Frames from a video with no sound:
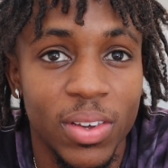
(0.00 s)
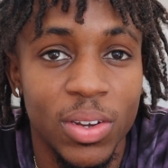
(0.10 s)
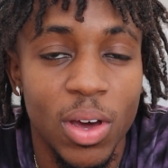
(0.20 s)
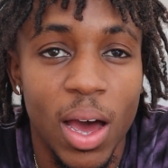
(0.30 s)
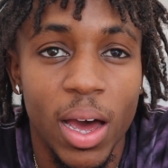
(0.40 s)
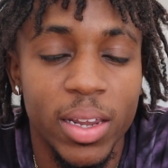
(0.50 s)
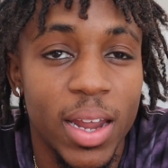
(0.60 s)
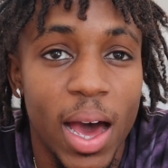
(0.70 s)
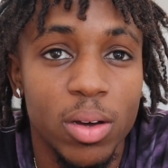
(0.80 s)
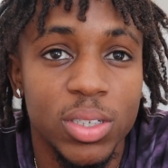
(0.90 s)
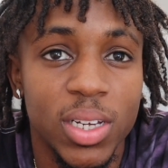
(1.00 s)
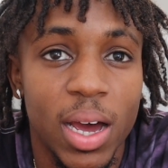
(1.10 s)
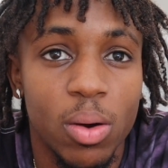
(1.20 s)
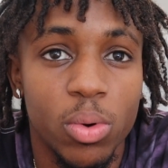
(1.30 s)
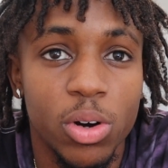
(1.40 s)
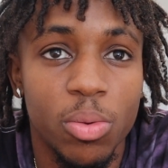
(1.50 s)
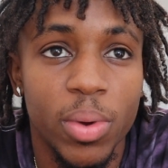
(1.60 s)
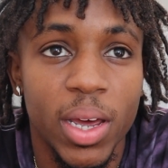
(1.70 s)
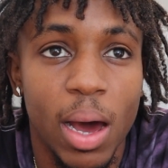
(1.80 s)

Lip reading: you know, in the outside world, man,